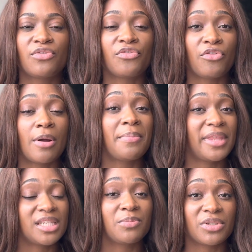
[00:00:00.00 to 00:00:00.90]
from
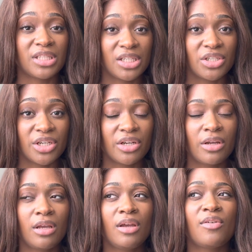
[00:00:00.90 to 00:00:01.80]
this procedure
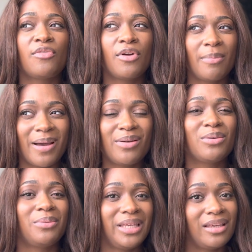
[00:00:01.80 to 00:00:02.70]
for about a
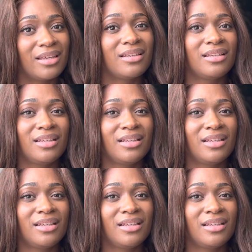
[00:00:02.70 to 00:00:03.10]
week.